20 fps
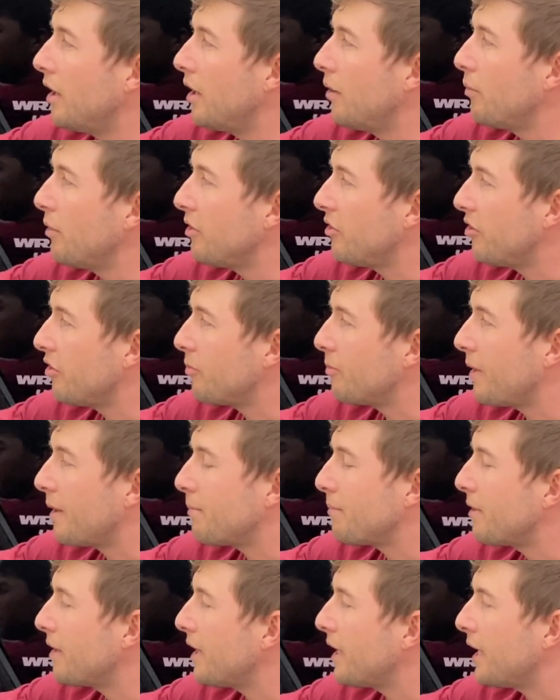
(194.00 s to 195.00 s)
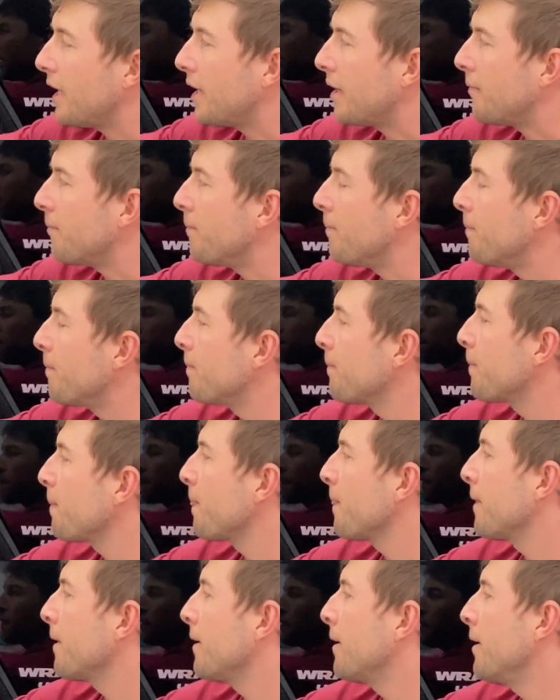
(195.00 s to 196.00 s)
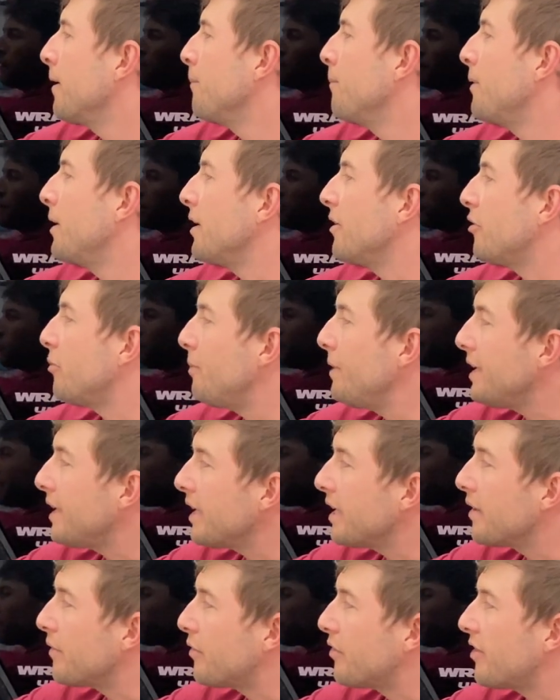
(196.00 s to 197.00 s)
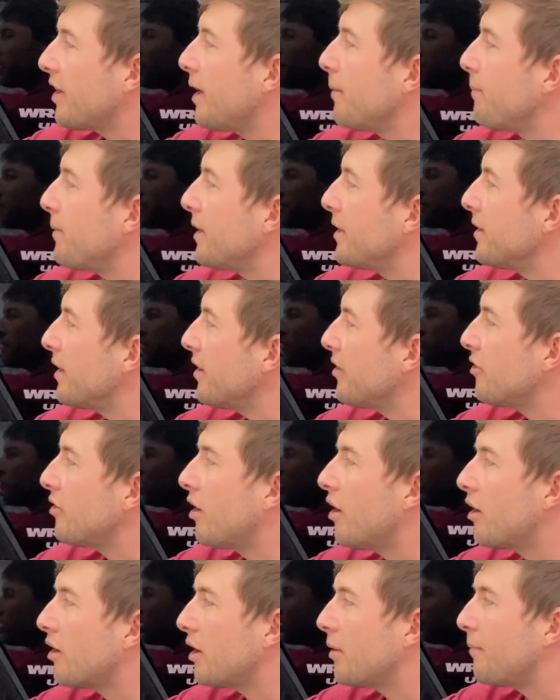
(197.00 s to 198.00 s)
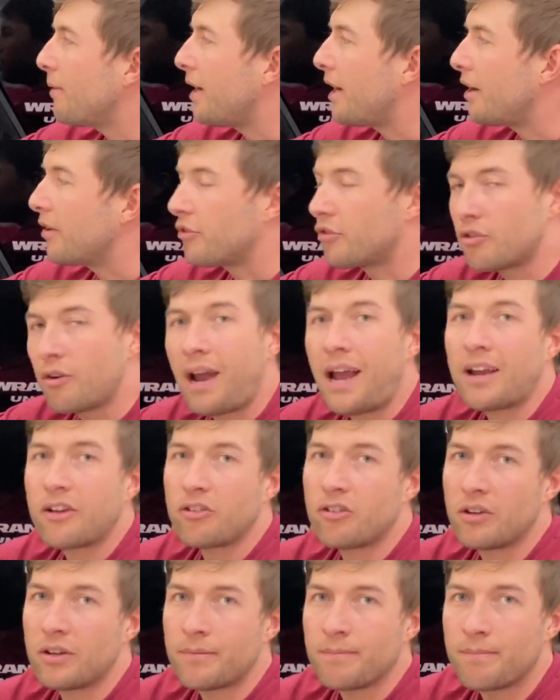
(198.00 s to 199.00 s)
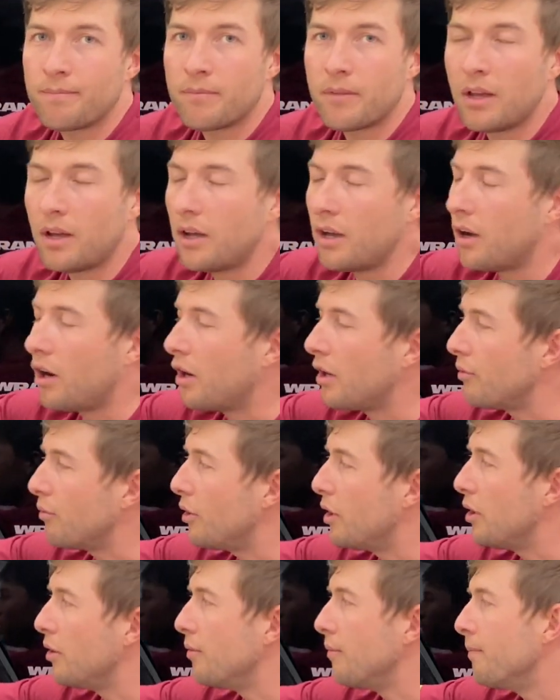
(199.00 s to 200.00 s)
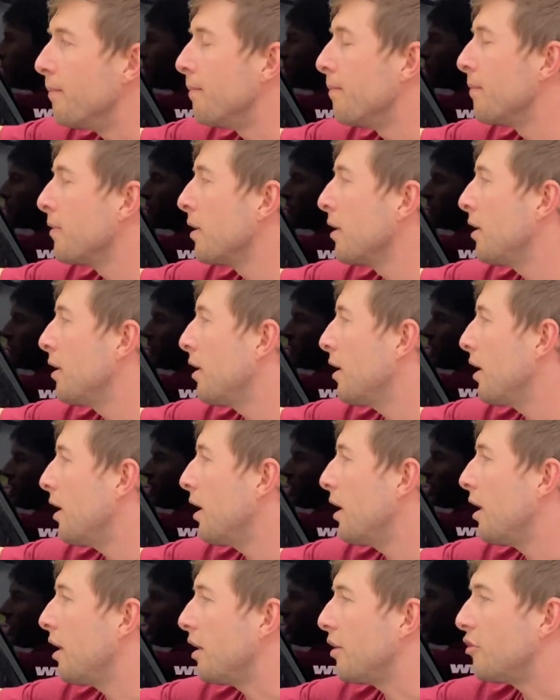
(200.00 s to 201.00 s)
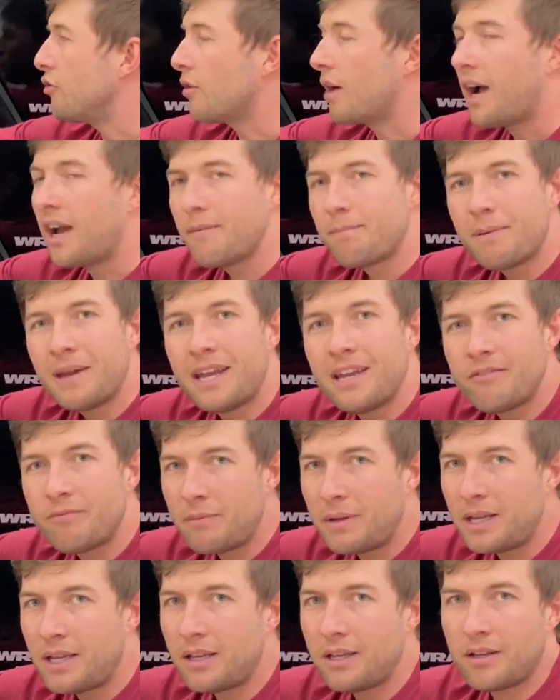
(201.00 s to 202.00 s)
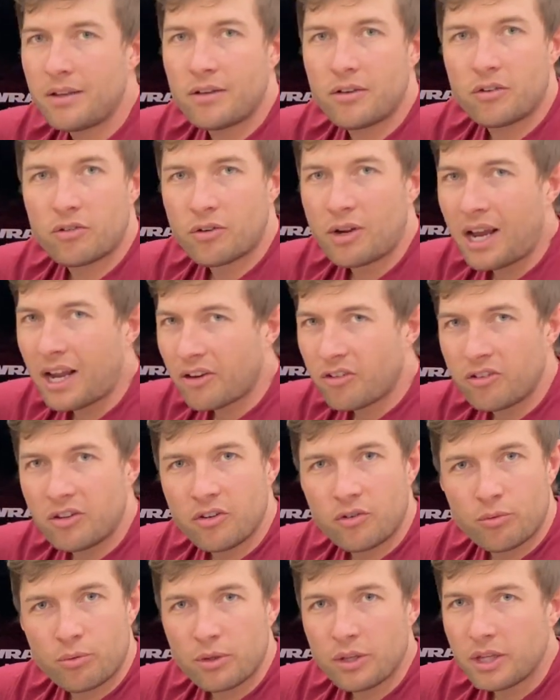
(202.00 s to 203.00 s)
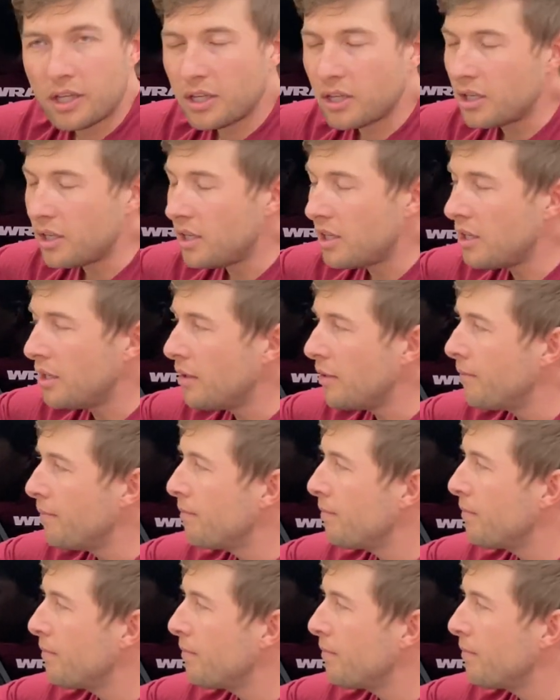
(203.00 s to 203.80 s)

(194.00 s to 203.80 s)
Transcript: which is my plan. But speaking of siping, let's talk about traction on road. Dry pavement, traction is really good,